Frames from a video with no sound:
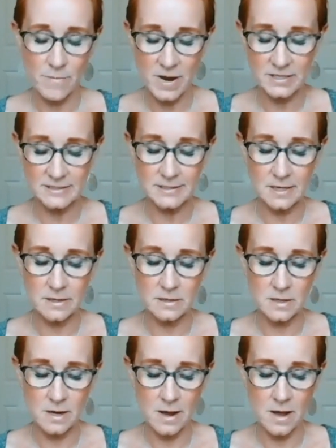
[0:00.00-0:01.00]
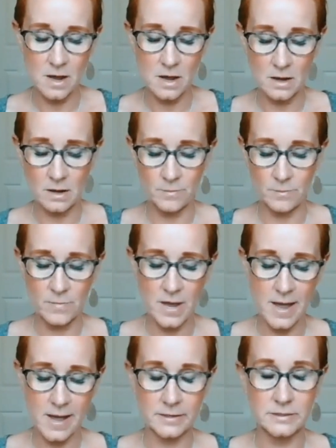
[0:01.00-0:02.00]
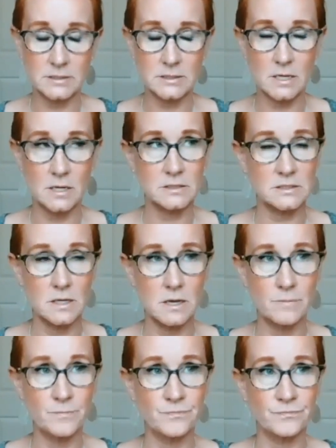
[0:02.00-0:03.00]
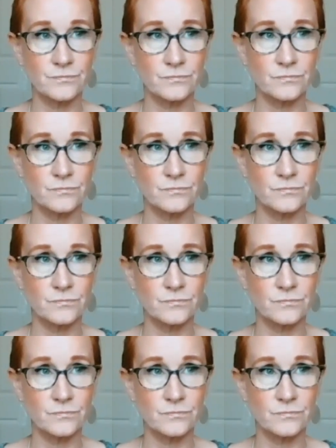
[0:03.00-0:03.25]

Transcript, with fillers: My son uh, had some